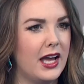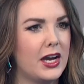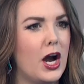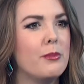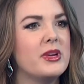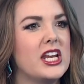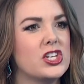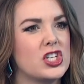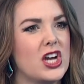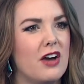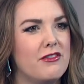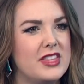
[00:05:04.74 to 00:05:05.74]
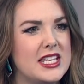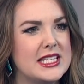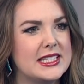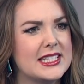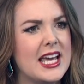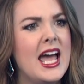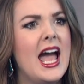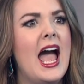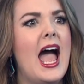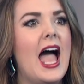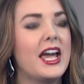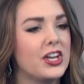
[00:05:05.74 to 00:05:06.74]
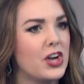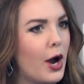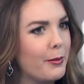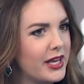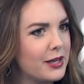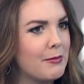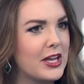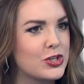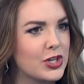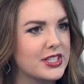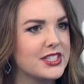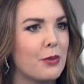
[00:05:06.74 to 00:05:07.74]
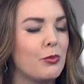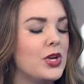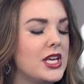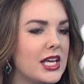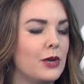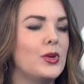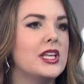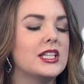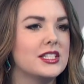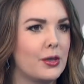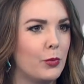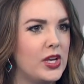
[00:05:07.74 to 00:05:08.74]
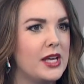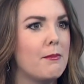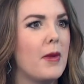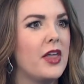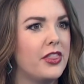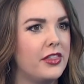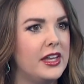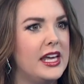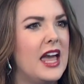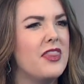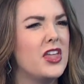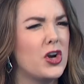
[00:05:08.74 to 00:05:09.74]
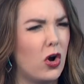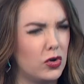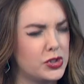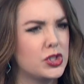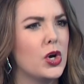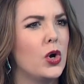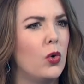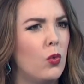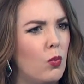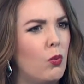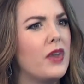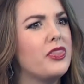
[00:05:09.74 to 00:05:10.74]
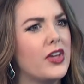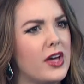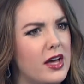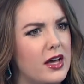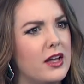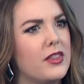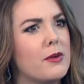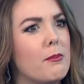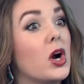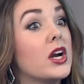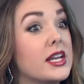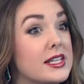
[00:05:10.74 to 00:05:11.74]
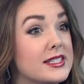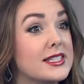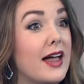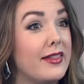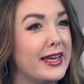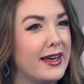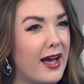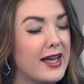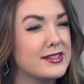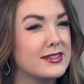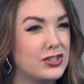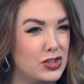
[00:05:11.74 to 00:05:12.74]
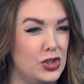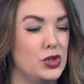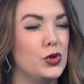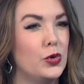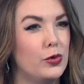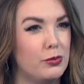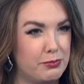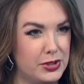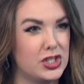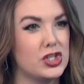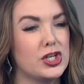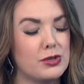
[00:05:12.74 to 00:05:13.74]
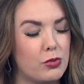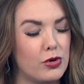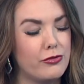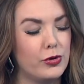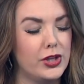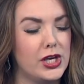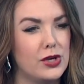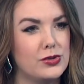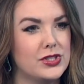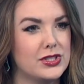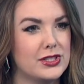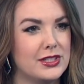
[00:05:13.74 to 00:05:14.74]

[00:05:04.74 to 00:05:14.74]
a combination of these economic metrics, some we get weekly, some we get monthly, And then also what the market is telling us to position portfolios?